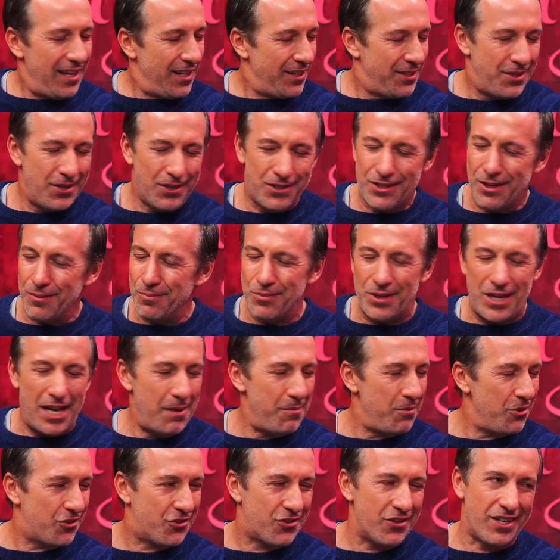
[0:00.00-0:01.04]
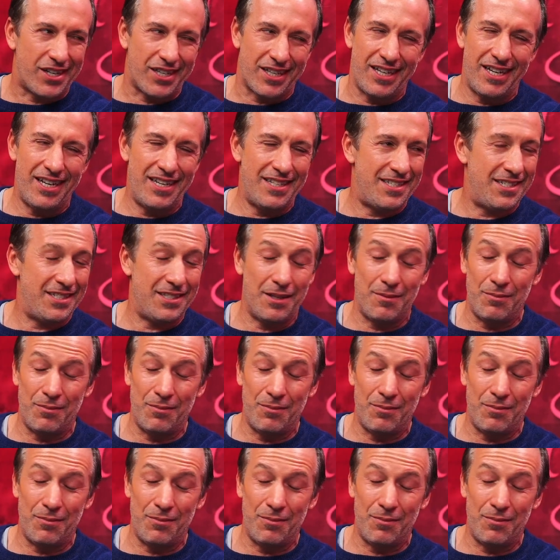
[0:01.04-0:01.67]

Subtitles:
took some chemistry classes.